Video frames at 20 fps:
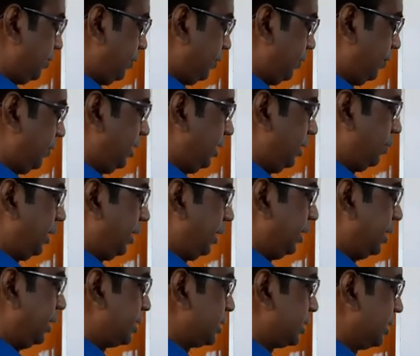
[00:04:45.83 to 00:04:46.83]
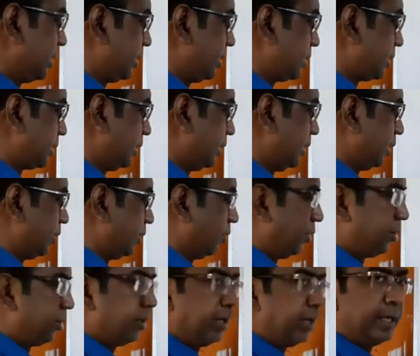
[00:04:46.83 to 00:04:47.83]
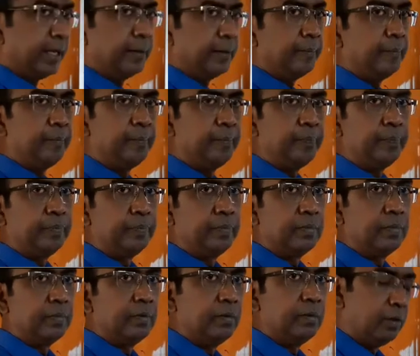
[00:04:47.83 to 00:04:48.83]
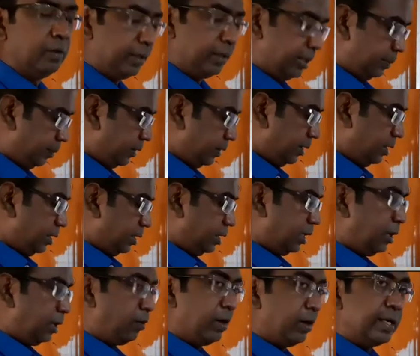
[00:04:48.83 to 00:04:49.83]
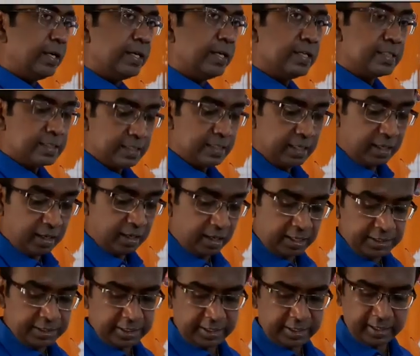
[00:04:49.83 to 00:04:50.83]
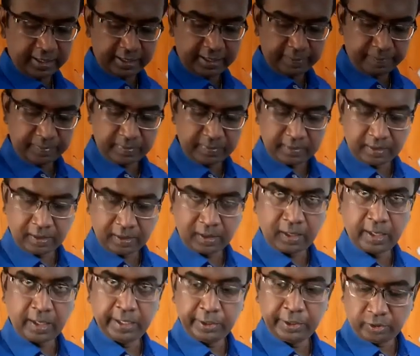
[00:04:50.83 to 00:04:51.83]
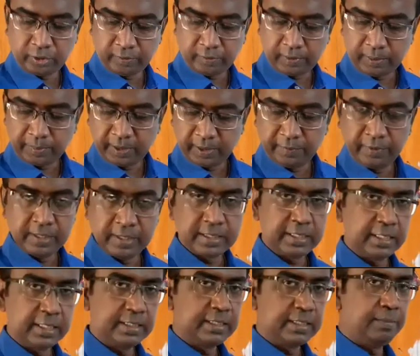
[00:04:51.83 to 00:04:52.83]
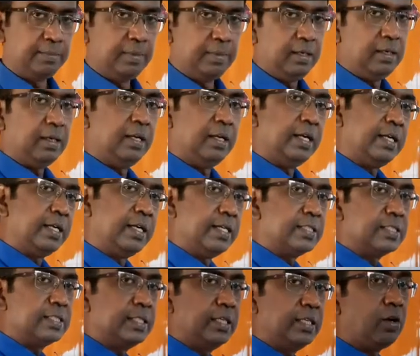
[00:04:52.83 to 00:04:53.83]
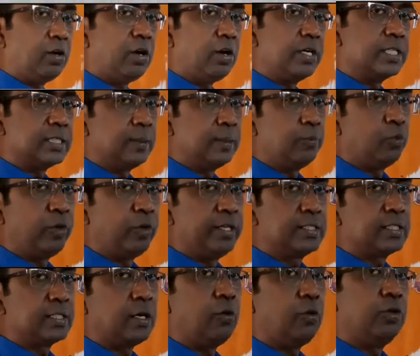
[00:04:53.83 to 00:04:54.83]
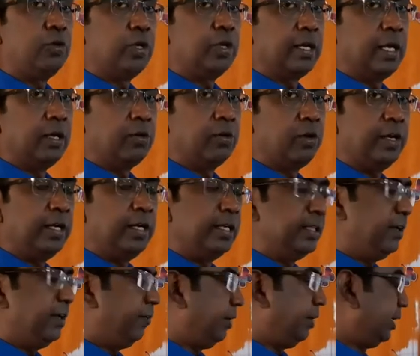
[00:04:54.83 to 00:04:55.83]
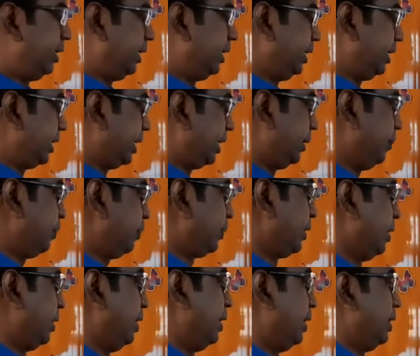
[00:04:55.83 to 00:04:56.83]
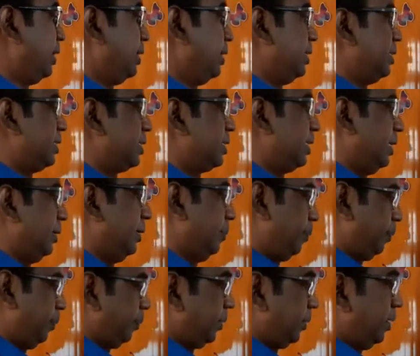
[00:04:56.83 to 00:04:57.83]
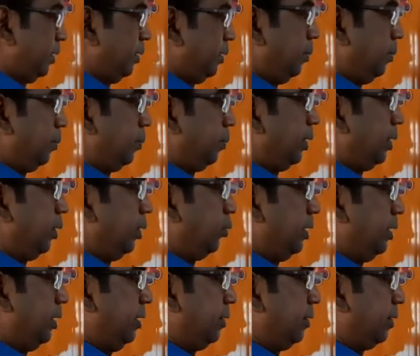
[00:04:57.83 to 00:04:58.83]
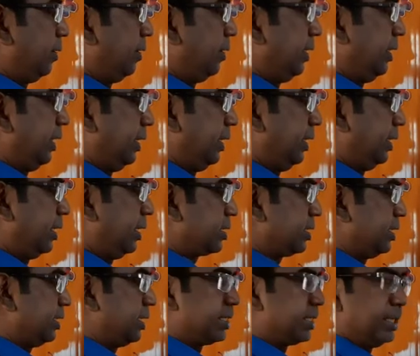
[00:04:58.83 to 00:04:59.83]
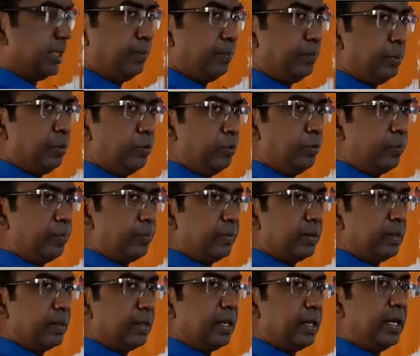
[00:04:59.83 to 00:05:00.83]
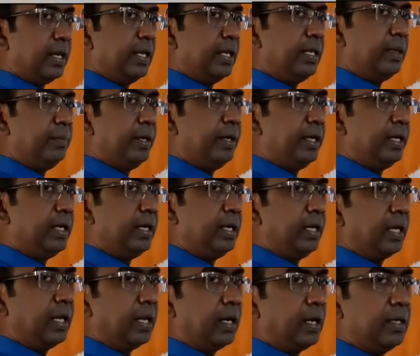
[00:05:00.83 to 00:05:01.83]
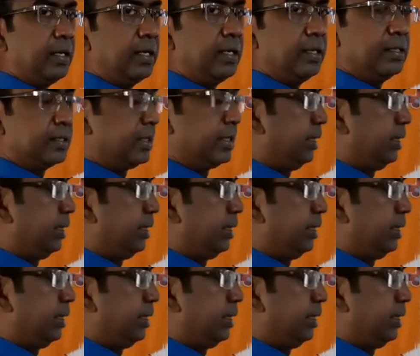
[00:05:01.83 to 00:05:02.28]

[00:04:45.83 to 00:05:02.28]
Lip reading: 15 minus 6 equal to 9. Okay. Now let us see logically. According to our previous example, let us see concept wise how to calculate the waiting time. See, P1 enters the CPU and immediately alerted,